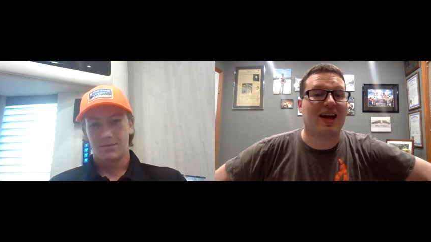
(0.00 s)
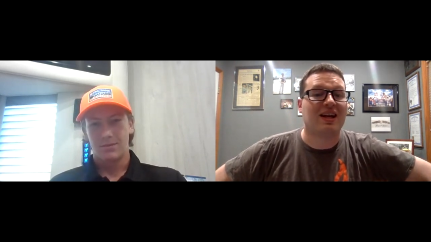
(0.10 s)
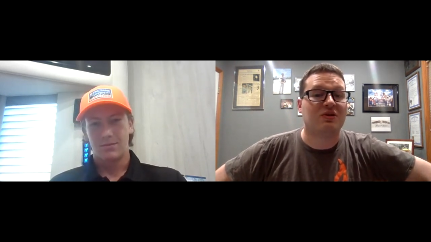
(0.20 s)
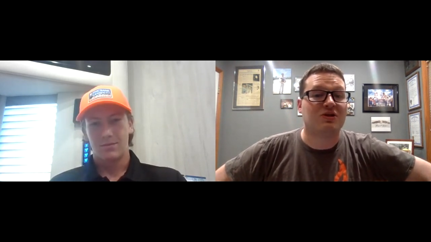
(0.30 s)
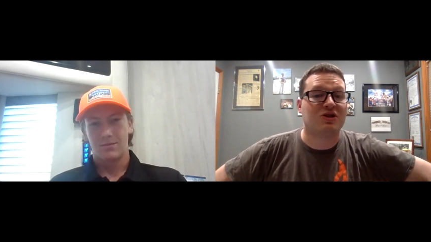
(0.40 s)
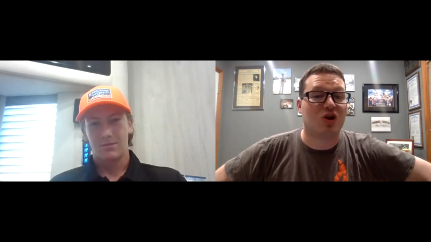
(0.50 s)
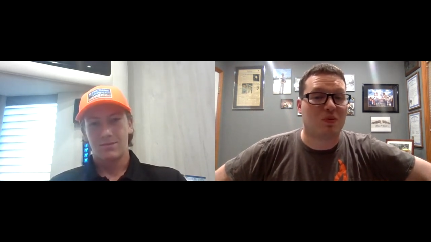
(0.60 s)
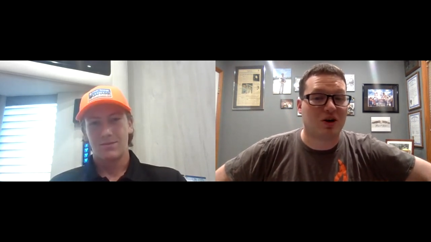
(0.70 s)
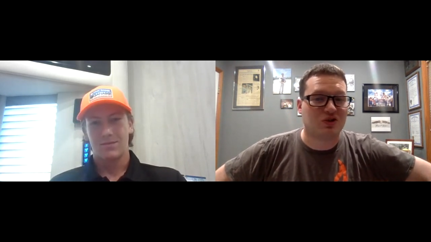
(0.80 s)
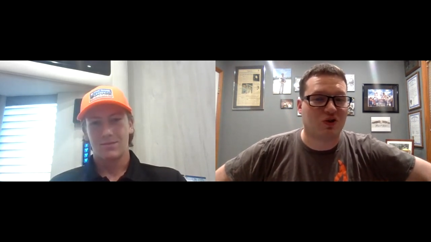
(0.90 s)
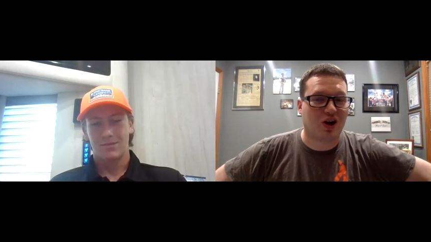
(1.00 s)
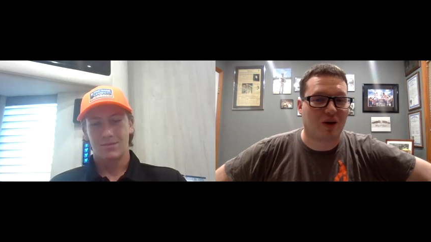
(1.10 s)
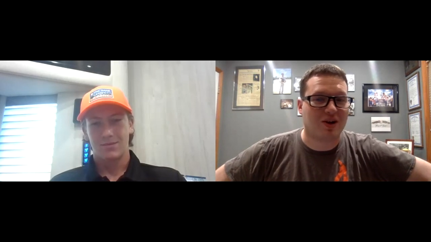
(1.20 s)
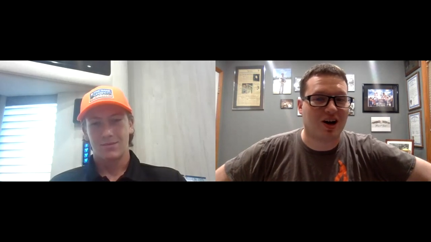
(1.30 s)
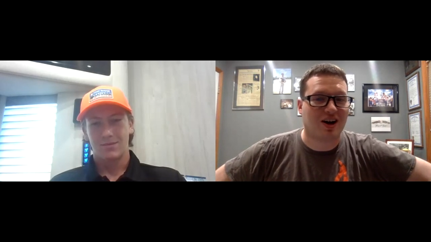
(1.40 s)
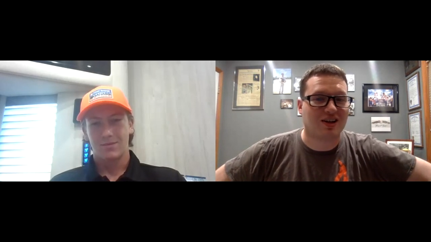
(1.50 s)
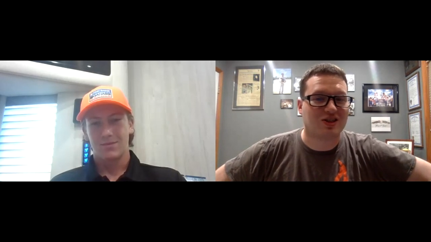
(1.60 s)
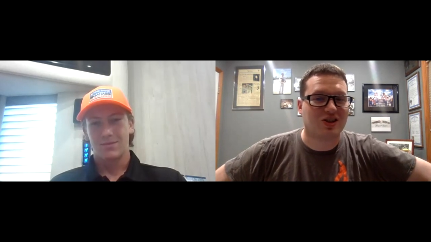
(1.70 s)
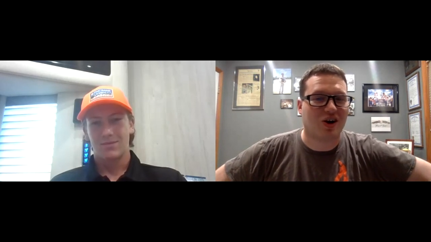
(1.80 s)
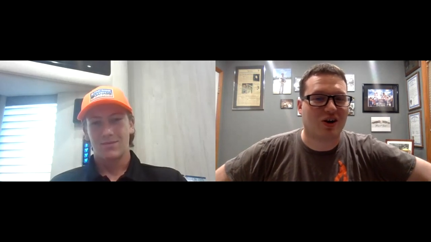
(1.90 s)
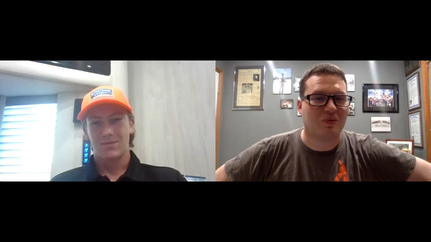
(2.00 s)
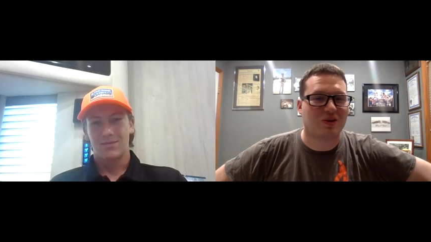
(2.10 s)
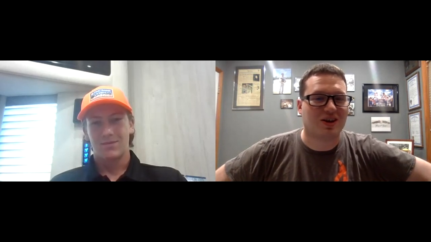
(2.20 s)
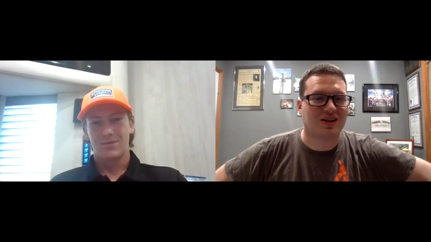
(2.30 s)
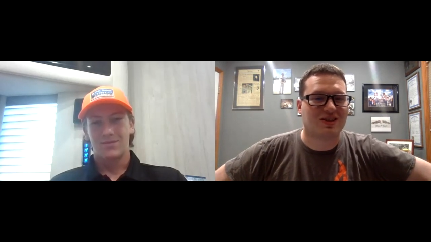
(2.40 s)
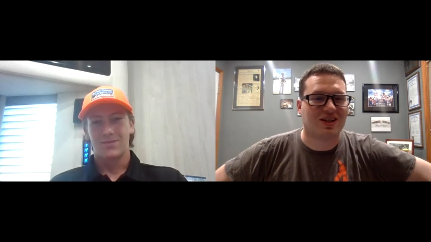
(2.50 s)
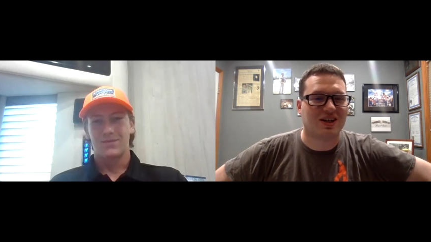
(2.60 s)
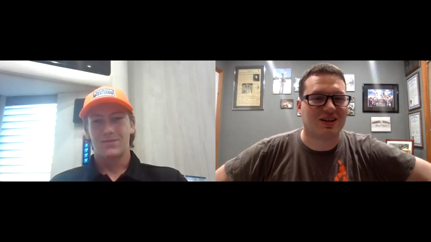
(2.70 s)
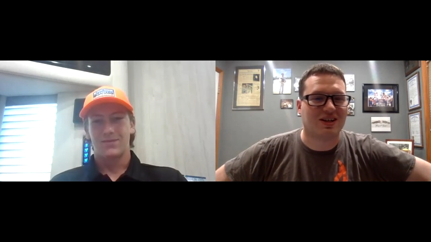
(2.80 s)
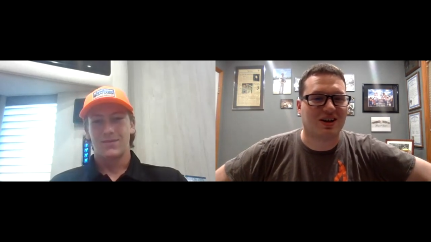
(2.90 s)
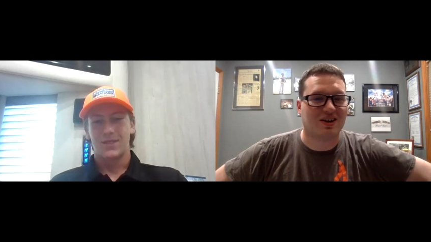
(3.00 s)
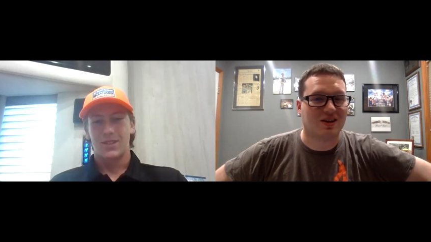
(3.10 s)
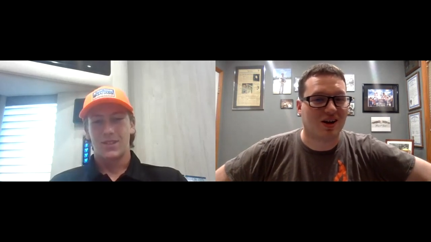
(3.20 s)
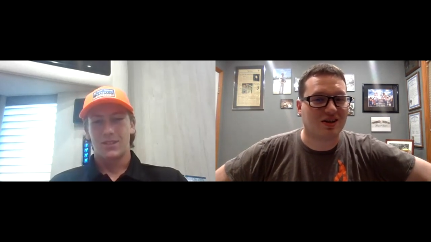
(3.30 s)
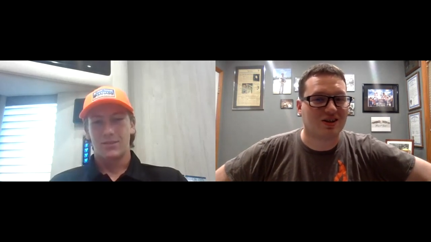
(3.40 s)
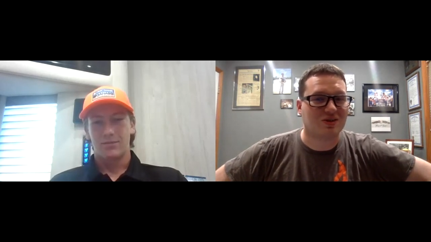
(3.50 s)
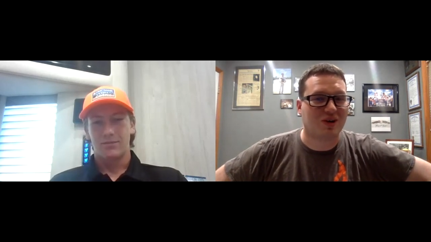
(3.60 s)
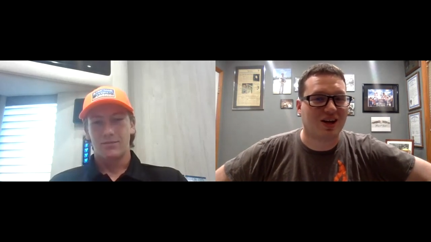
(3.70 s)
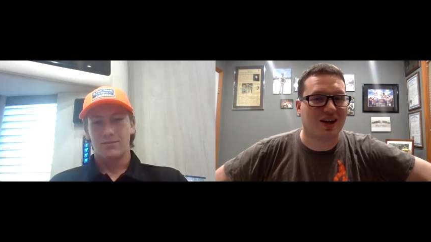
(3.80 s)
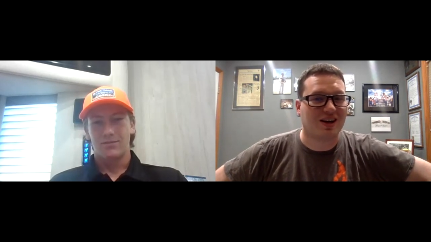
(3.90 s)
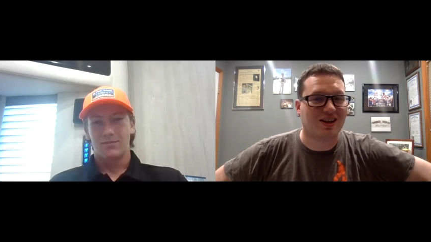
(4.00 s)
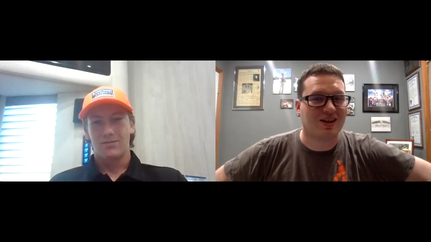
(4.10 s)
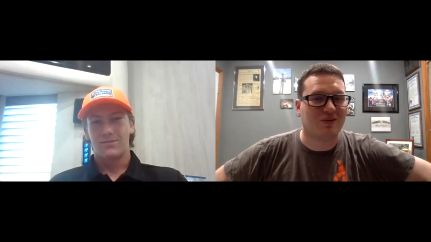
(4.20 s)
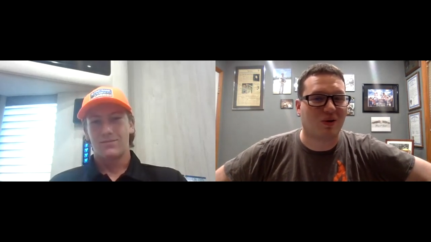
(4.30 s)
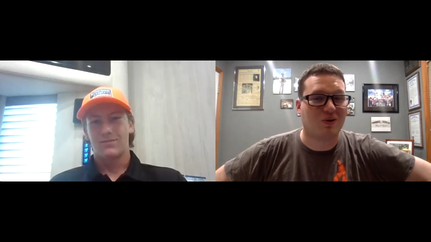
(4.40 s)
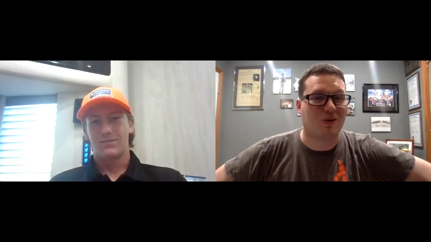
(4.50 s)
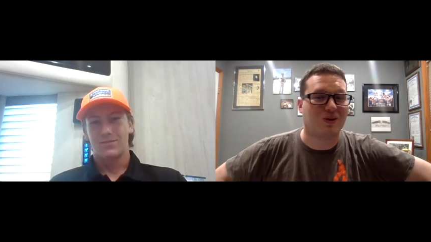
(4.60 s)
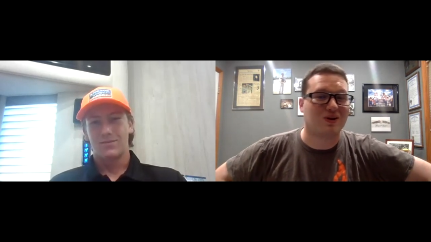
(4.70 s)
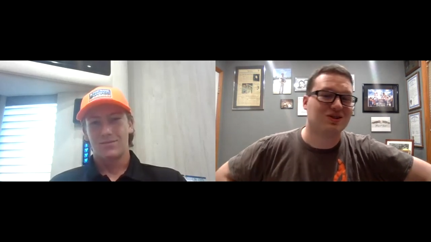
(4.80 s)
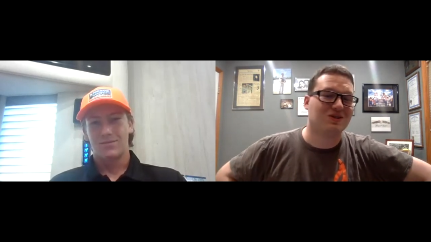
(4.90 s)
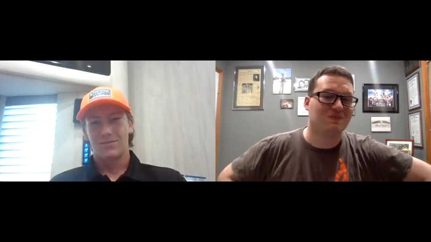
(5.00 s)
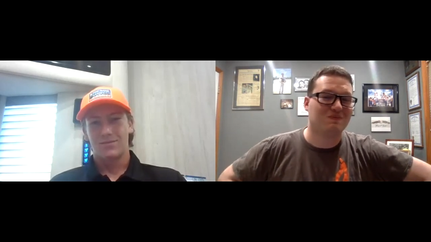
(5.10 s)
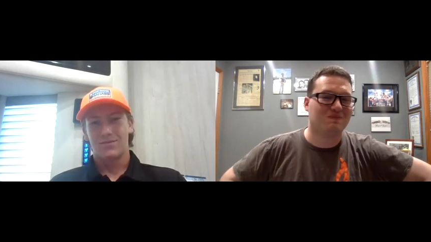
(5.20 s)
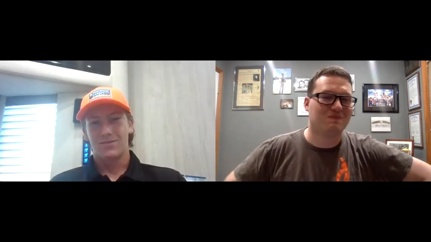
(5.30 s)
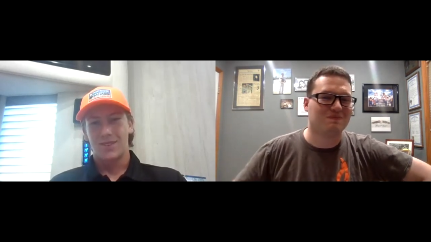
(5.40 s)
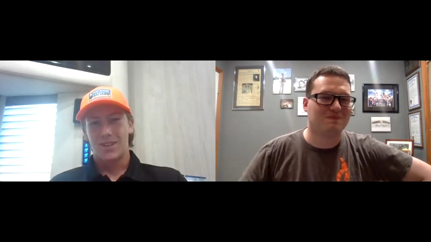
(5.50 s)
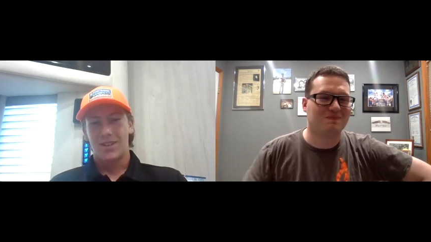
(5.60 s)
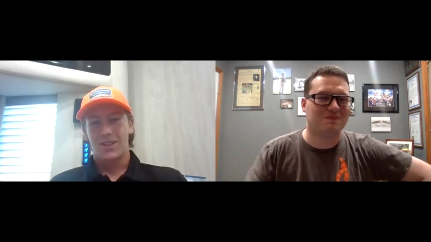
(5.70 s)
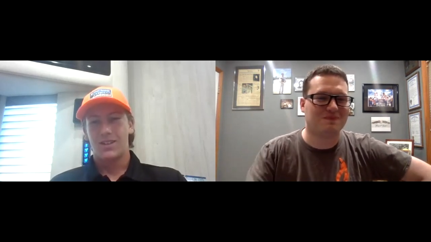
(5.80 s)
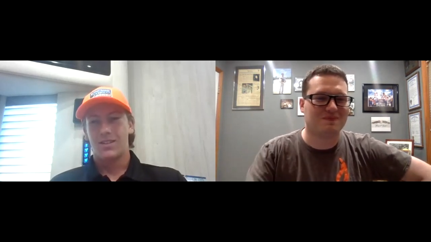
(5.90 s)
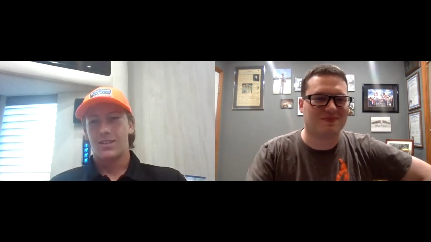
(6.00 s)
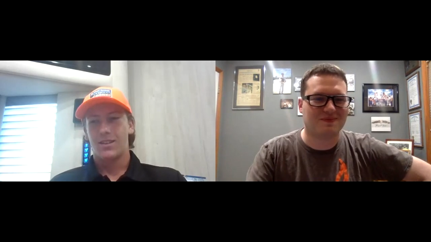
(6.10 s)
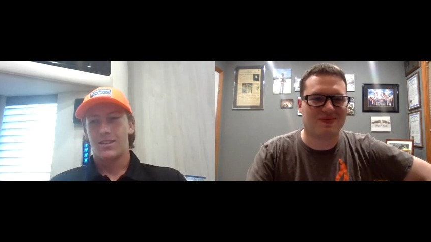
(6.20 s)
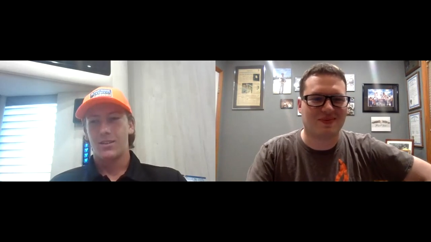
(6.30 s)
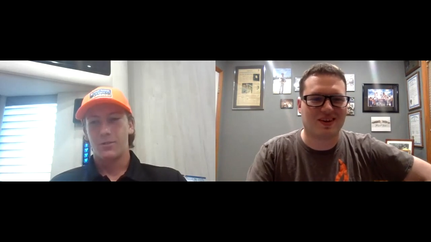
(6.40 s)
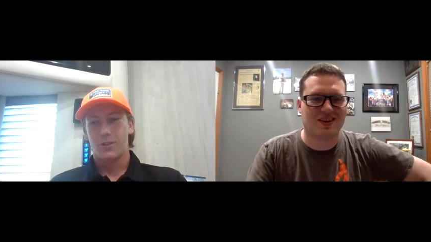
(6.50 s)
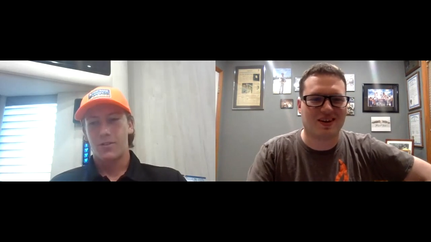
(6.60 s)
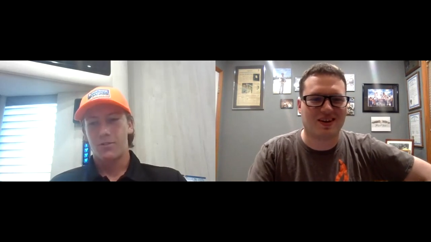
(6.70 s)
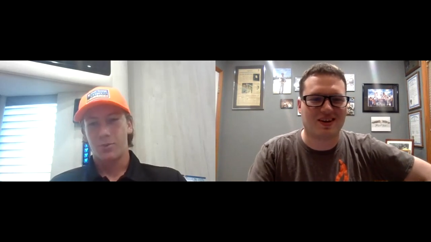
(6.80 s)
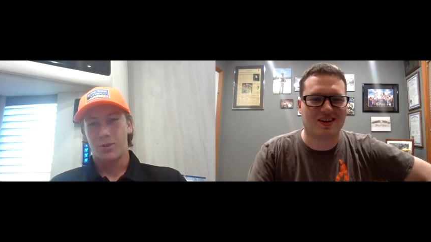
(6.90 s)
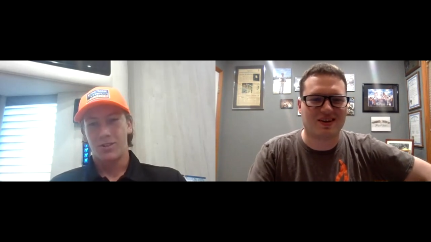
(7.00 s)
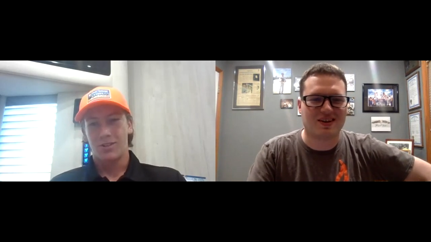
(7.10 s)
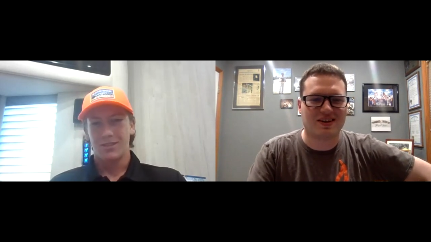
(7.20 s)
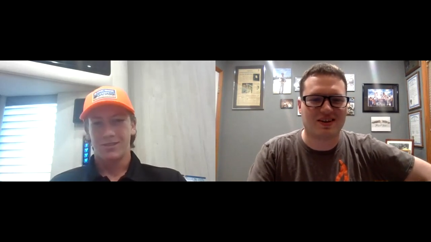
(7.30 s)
Speaker 1: thank you so much for coming on and talking with us, and uh, good luck this weekend at the Indy Road Course.
Speaker 2: Yeah, thank you for having me.